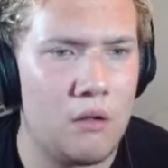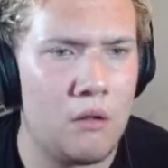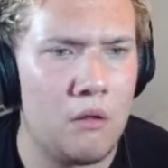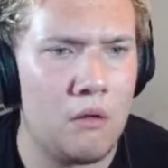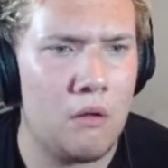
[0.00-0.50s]

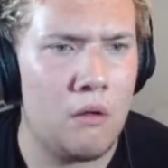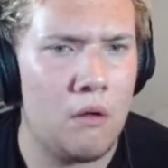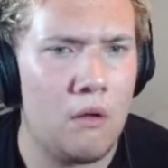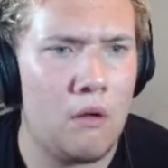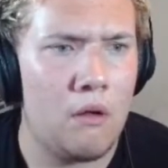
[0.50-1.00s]

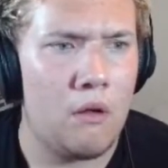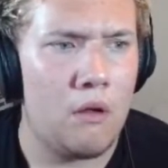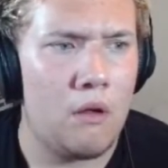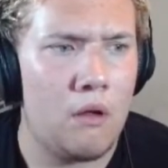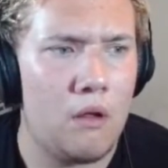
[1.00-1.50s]

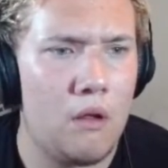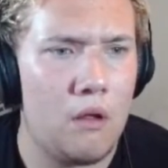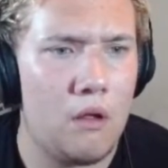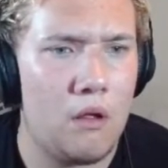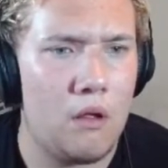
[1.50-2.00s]

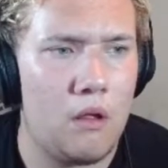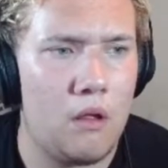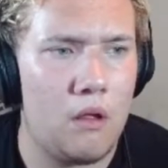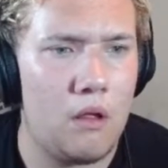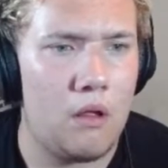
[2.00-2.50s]

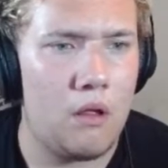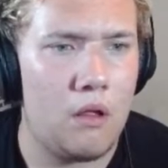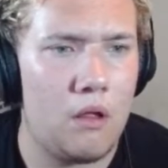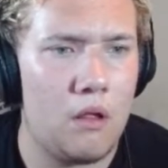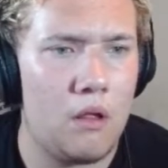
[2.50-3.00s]

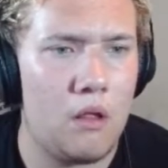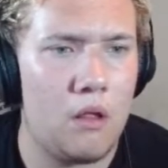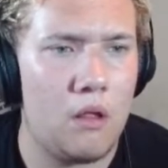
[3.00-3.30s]
[no speech]